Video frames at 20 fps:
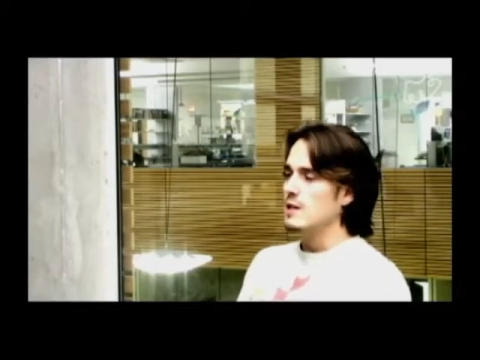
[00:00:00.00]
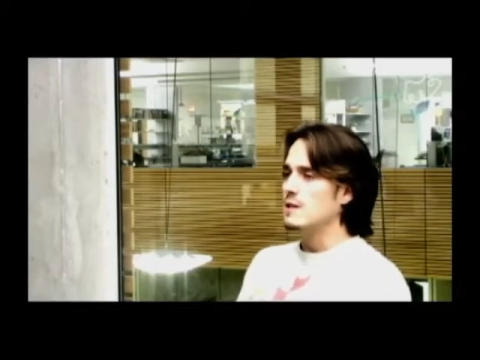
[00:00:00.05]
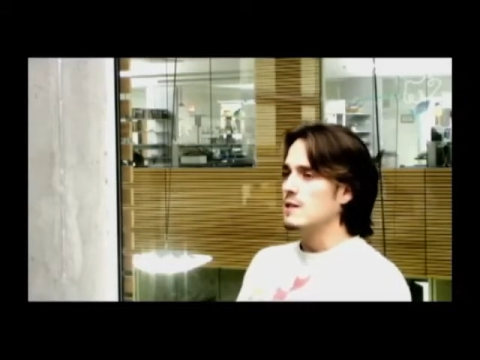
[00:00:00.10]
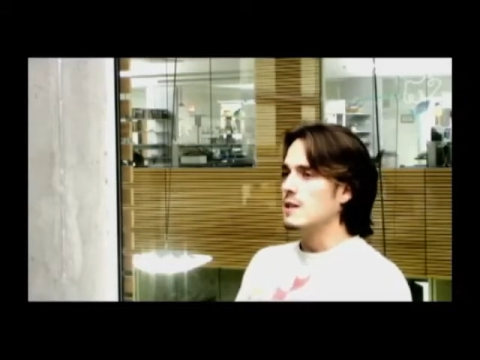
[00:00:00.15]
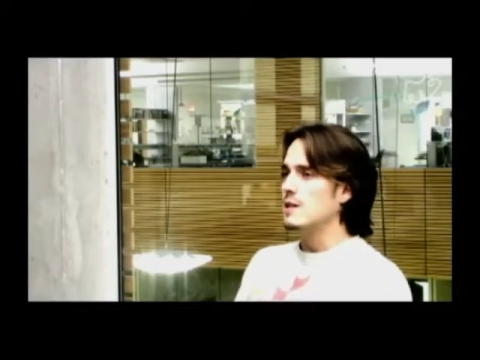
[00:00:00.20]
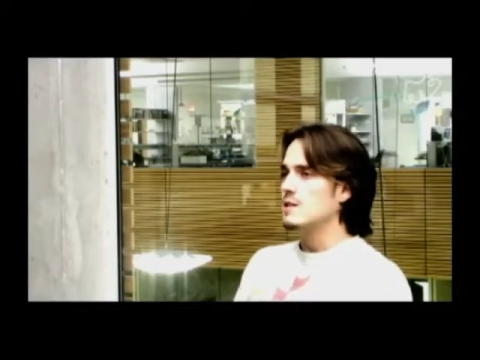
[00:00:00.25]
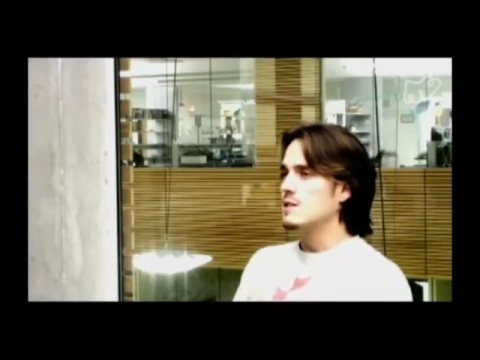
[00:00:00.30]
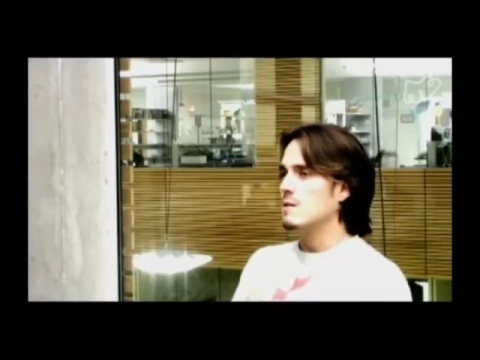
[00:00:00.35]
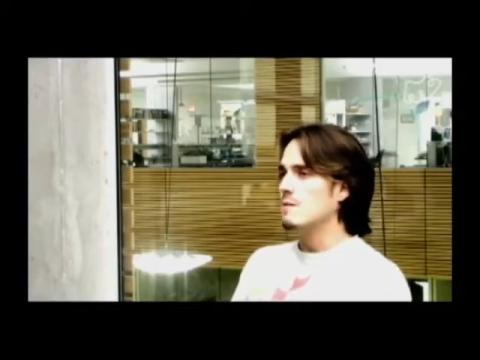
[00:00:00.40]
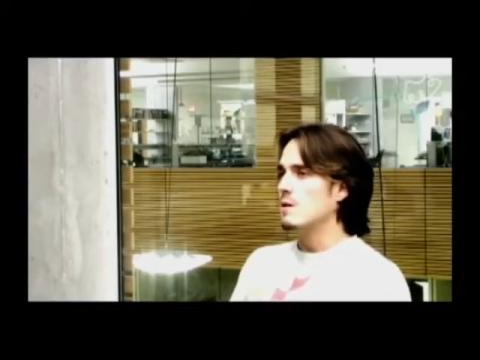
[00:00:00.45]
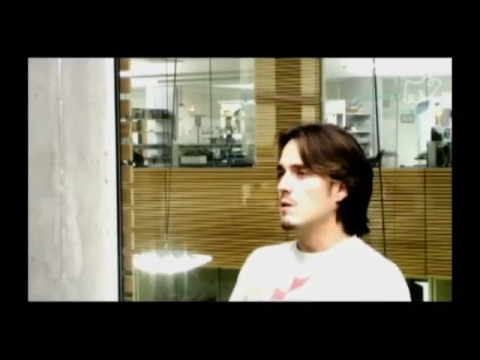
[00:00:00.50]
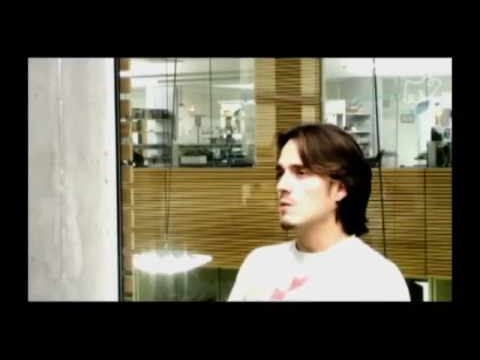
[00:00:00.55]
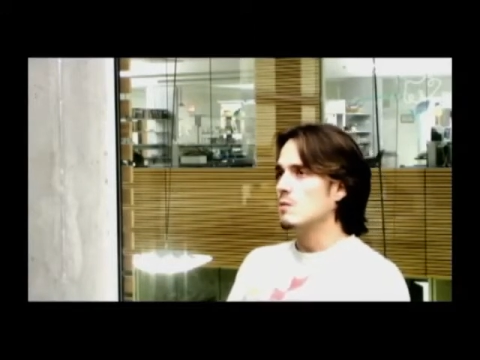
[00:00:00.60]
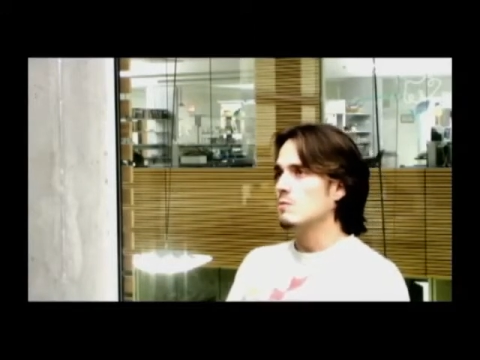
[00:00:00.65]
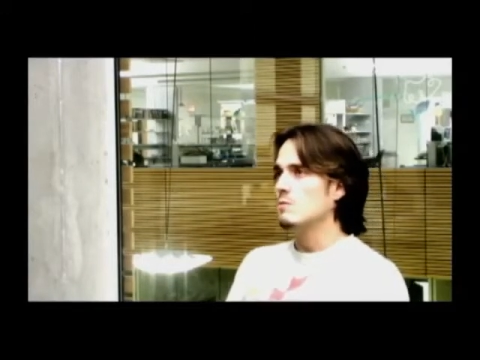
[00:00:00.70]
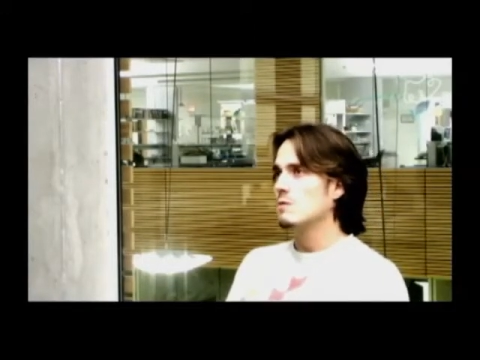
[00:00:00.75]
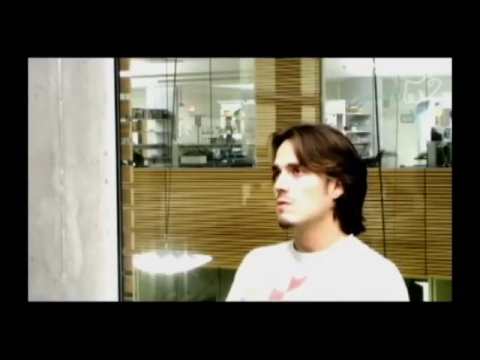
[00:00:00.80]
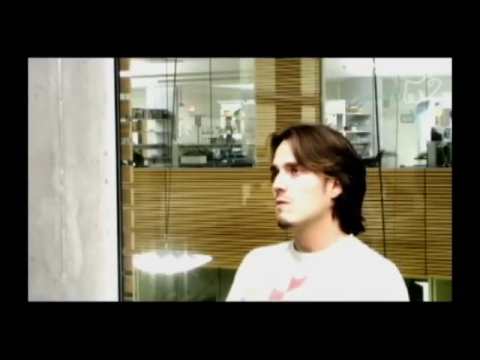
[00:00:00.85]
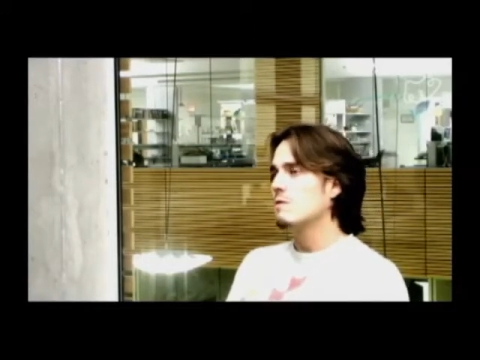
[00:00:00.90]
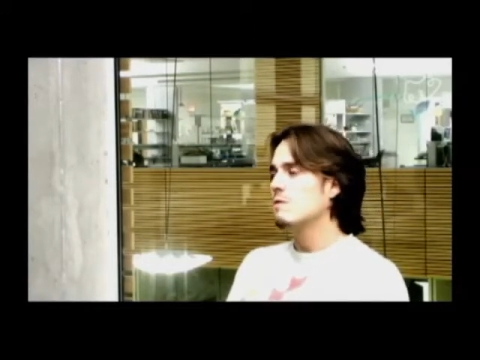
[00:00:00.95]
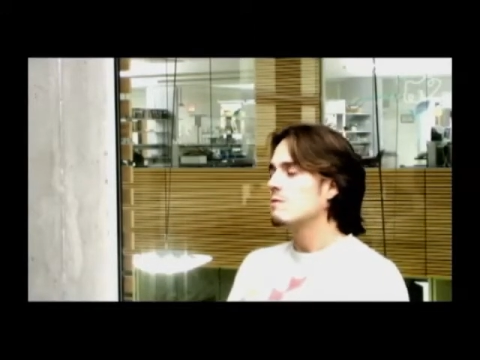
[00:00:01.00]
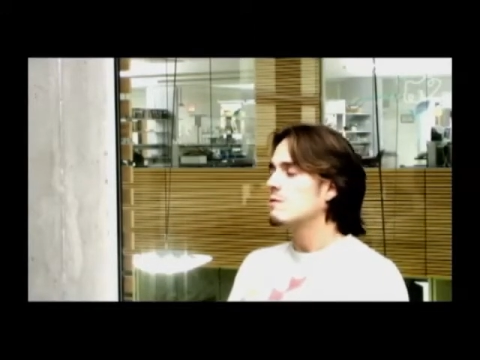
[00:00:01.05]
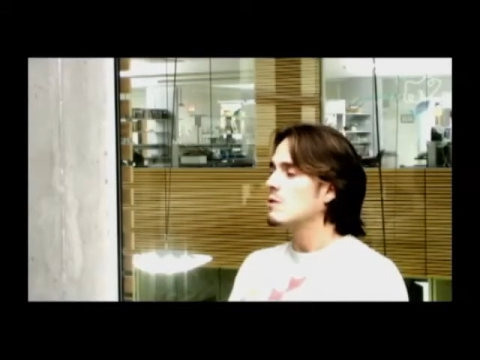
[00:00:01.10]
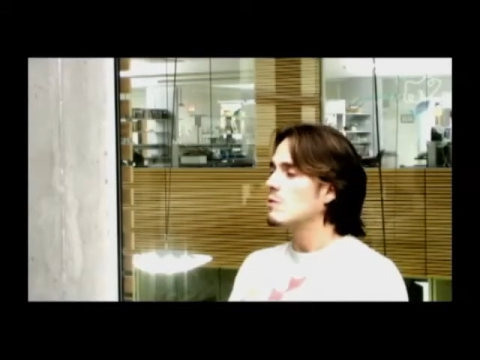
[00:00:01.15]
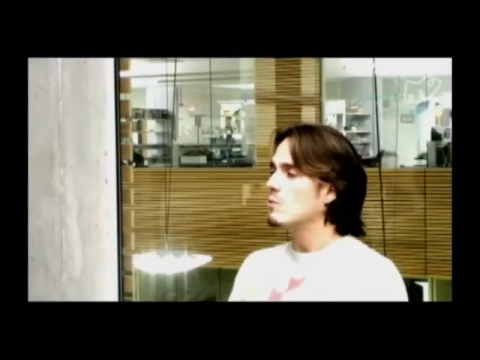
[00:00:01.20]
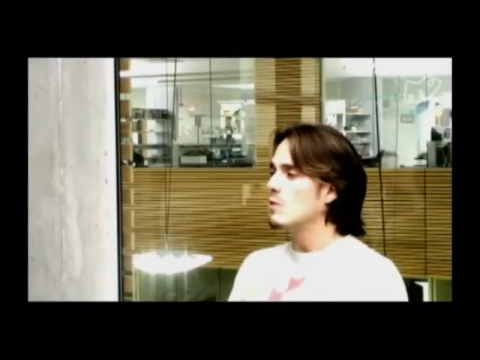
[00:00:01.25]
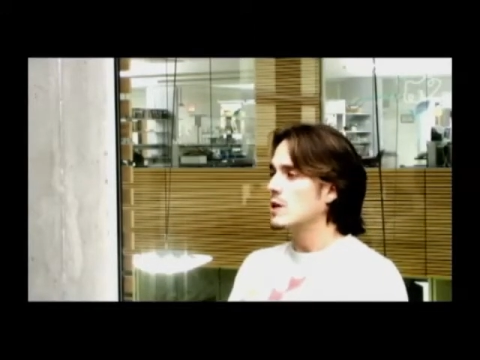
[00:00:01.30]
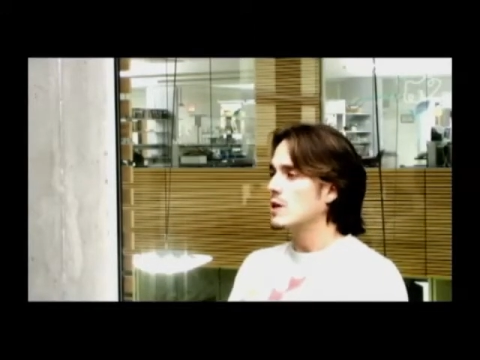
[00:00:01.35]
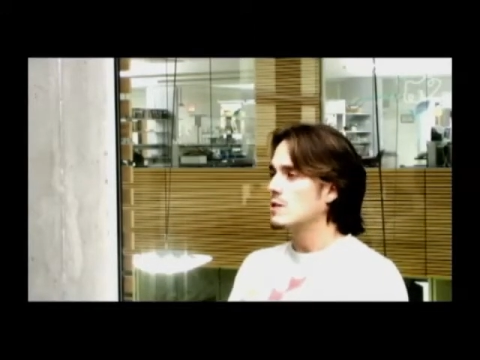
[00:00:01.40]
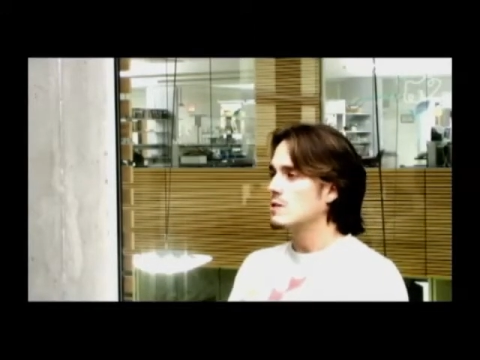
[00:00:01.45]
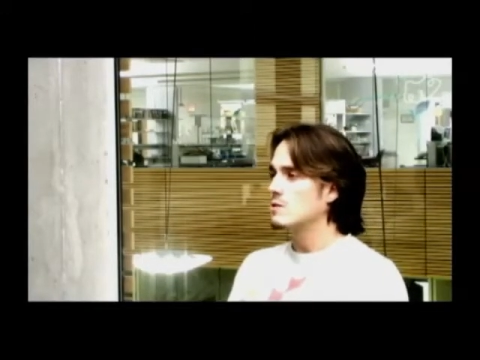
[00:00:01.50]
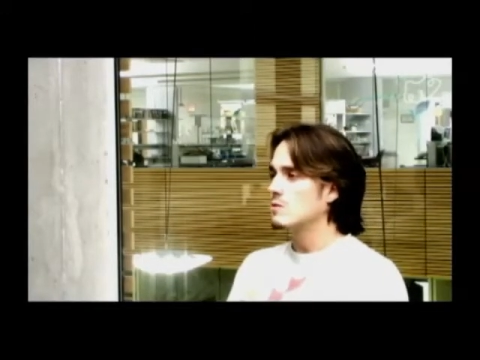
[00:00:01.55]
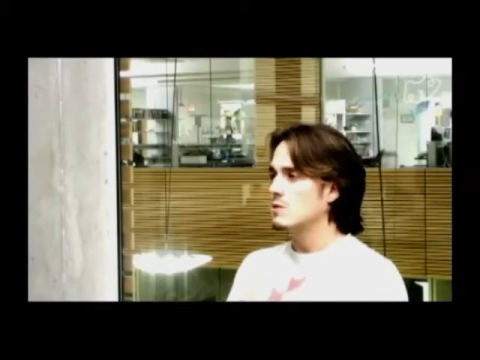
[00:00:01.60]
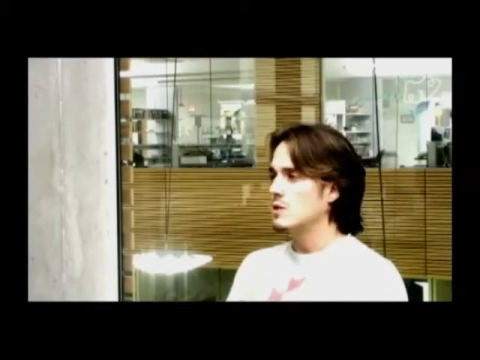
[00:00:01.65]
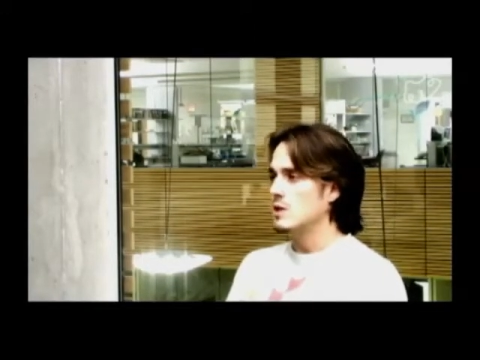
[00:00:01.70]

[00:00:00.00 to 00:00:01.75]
it takes about three weeks